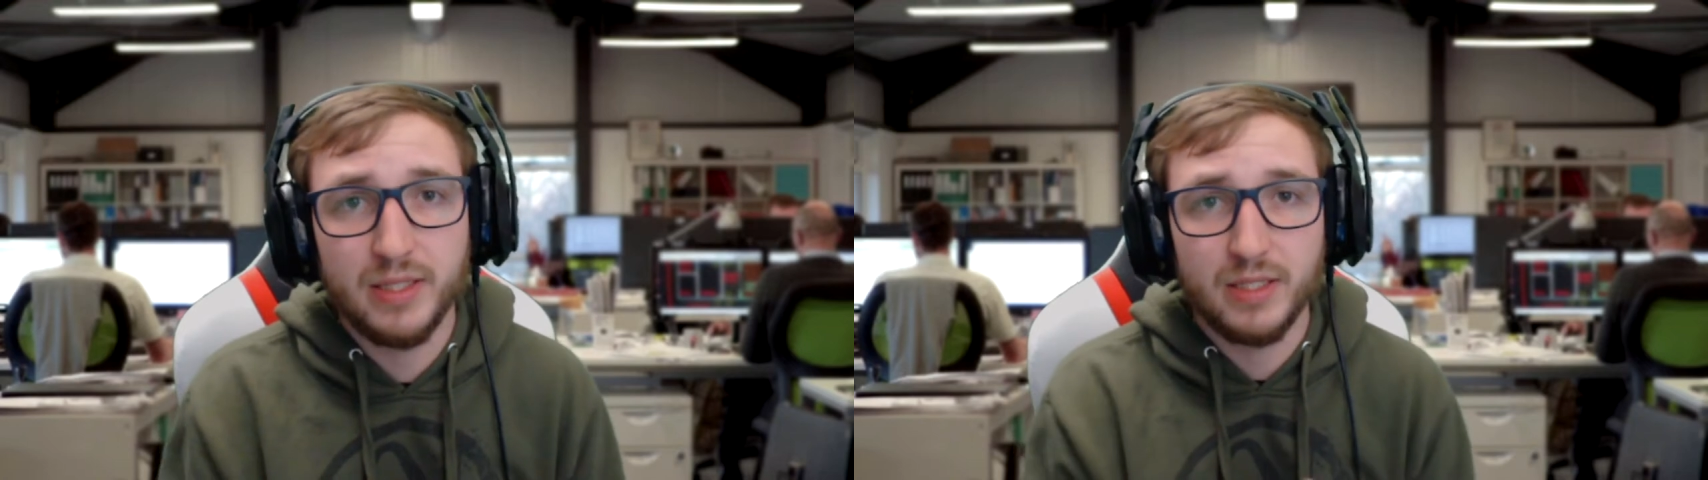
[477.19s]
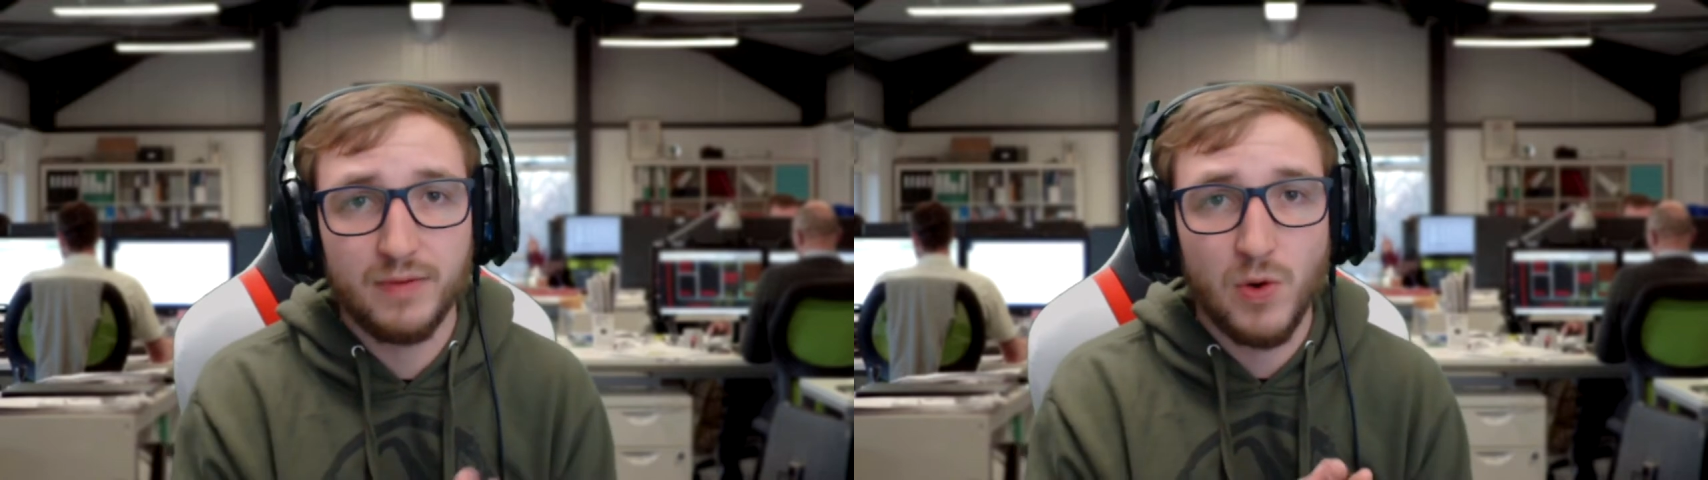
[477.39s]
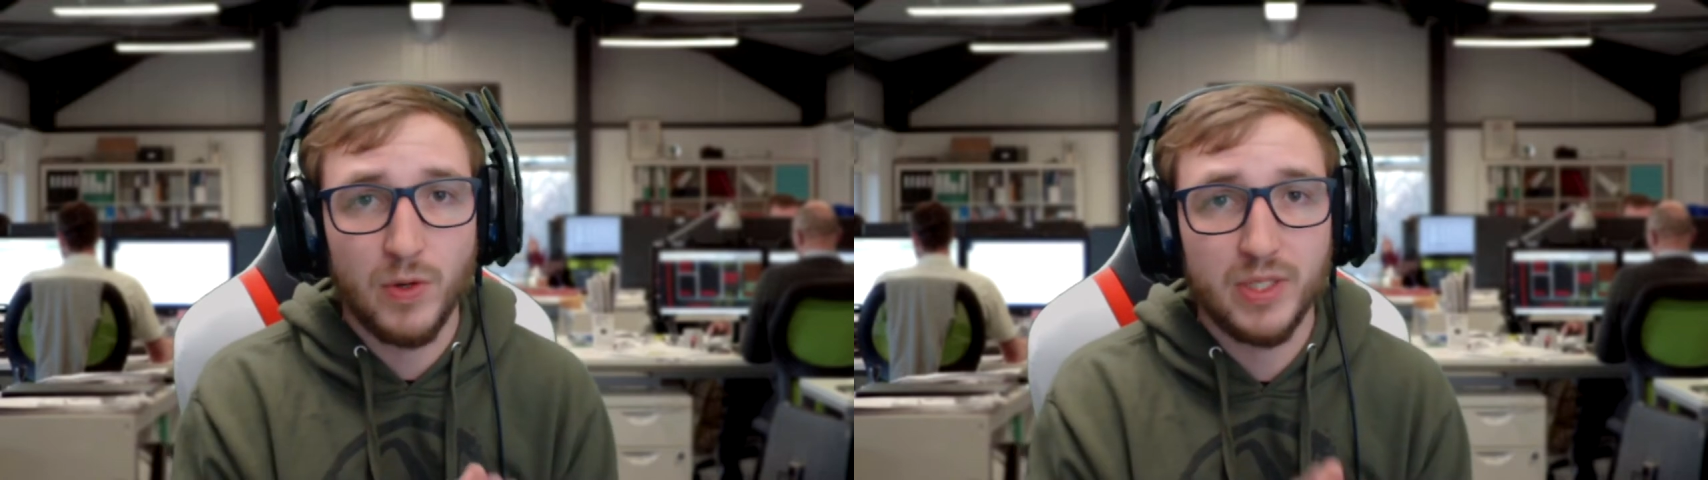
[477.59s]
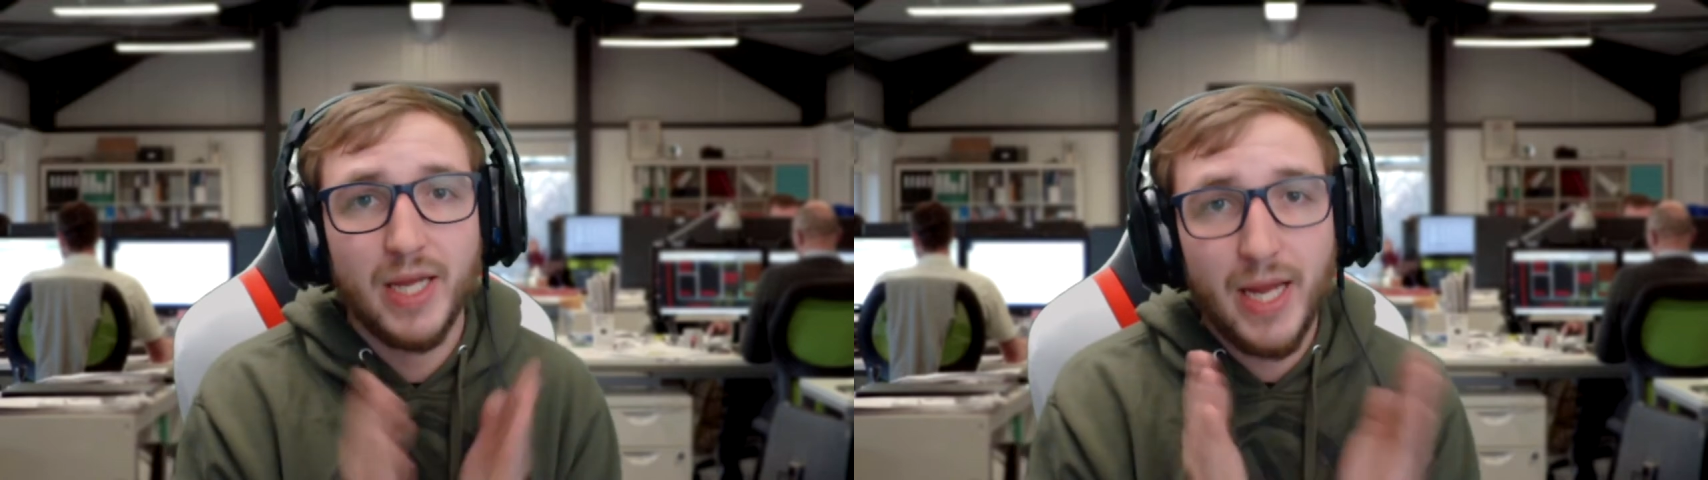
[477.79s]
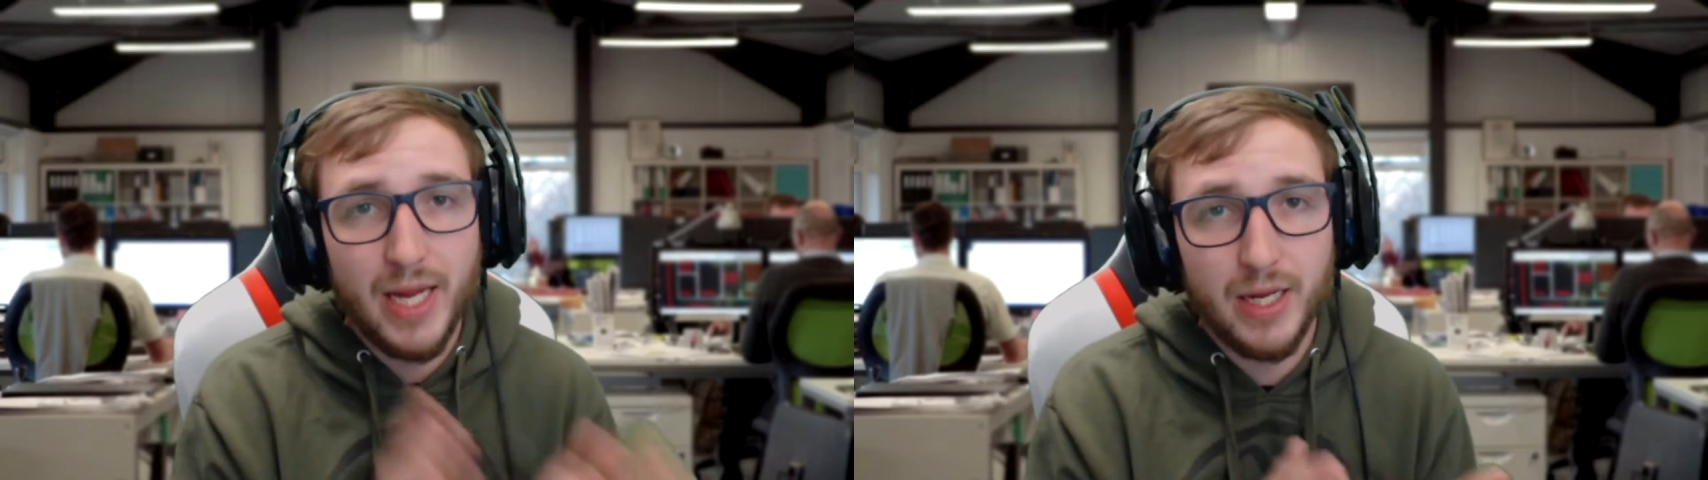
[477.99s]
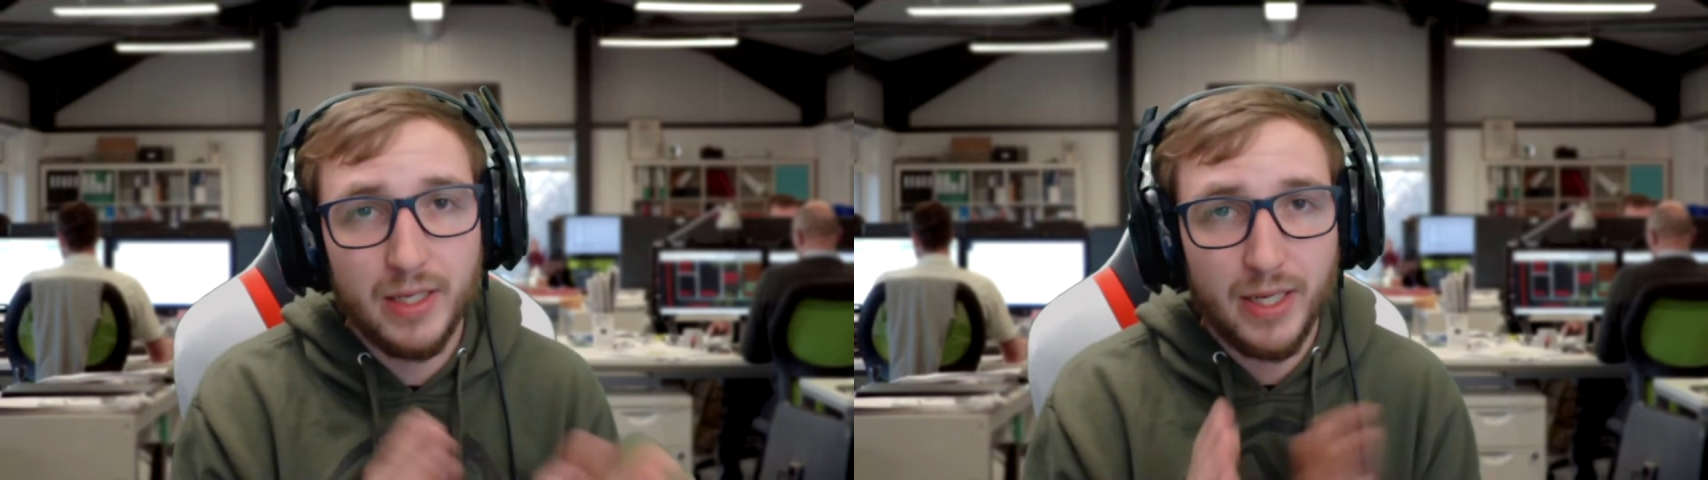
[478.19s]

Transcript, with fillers: is of course hand